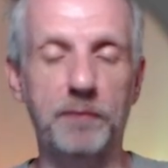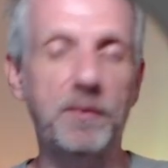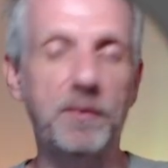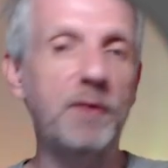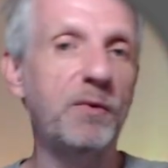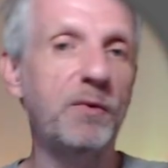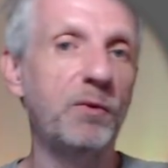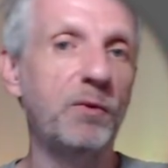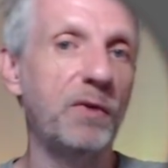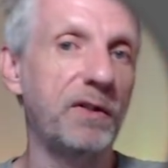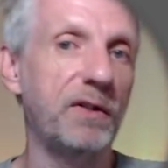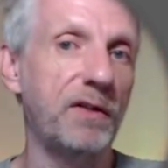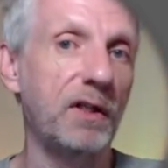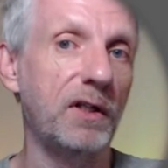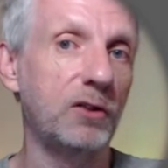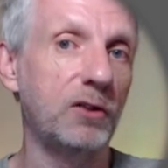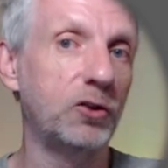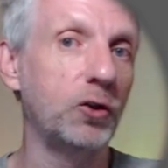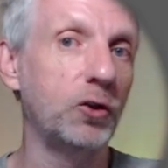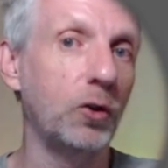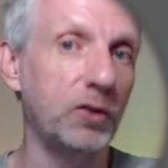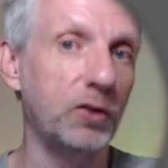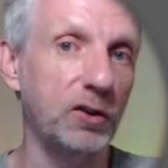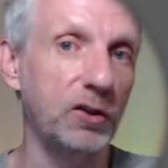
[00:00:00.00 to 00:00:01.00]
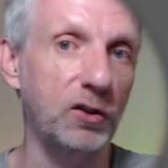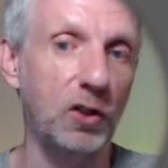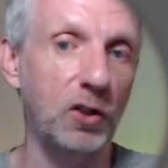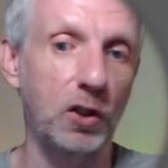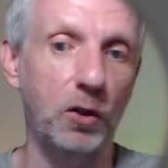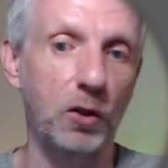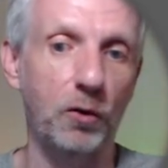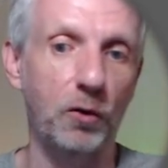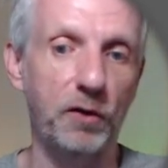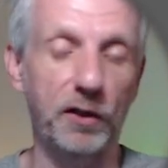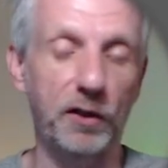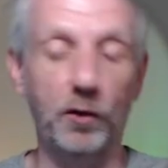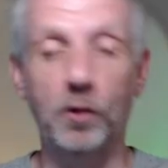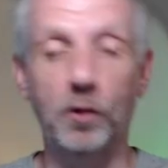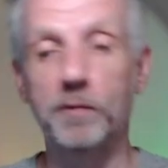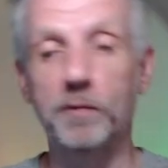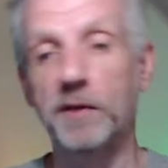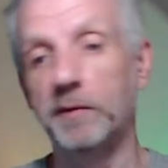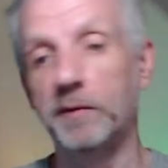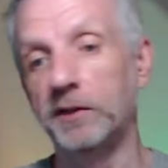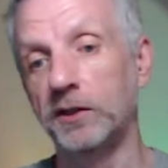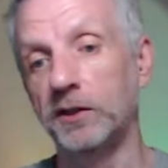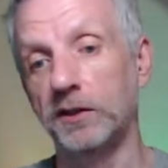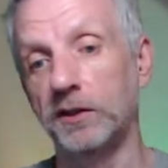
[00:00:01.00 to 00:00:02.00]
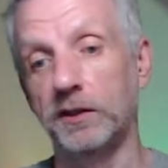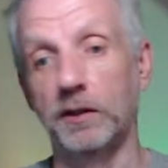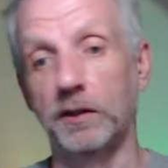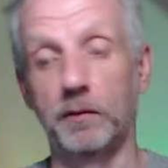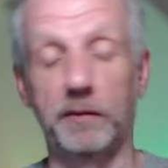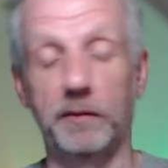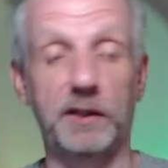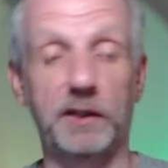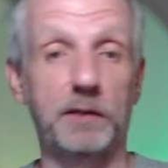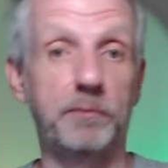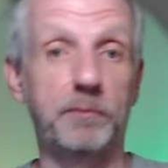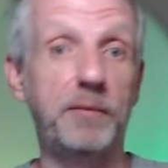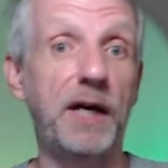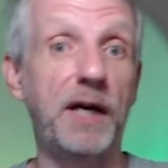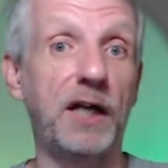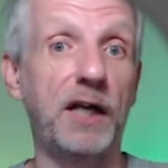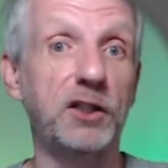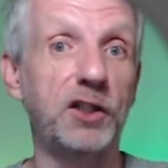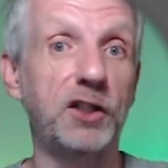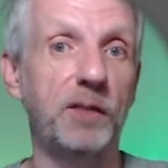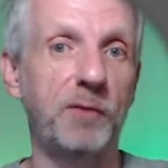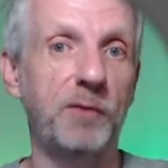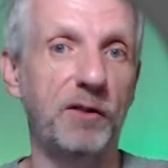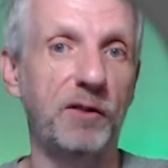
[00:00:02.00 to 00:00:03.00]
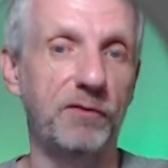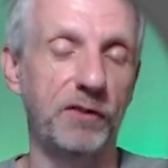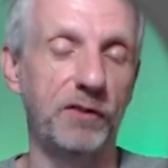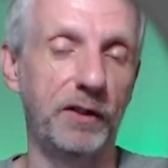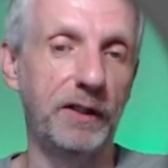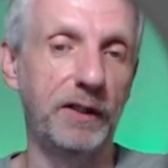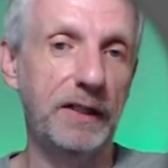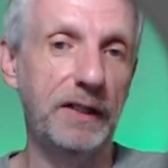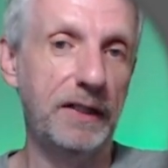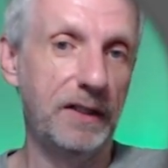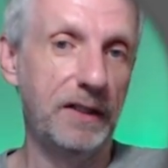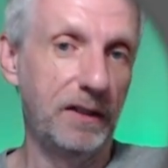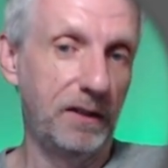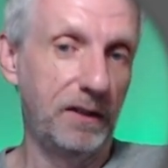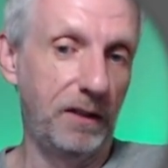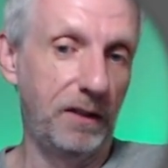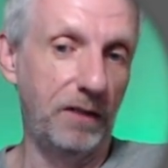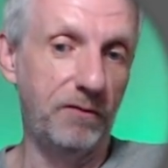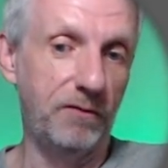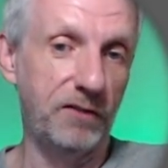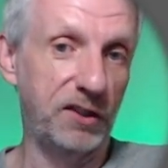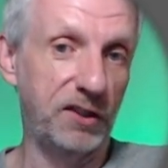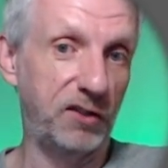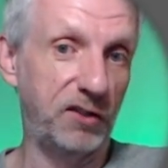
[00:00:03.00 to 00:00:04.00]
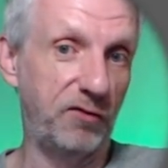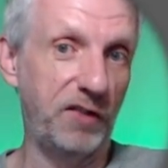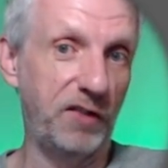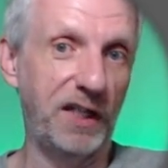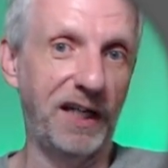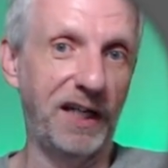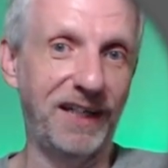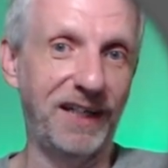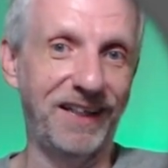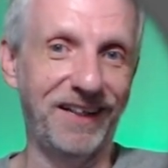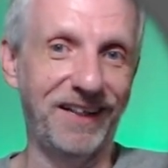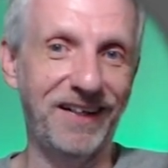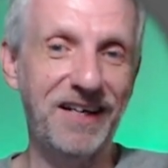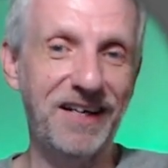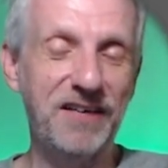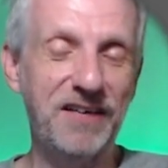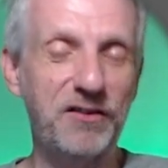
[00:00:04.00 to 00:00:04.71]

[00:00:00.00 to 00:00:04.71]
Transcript: maybe with George's clothing, or maybe just, you know, make a pear shape of a sphere here.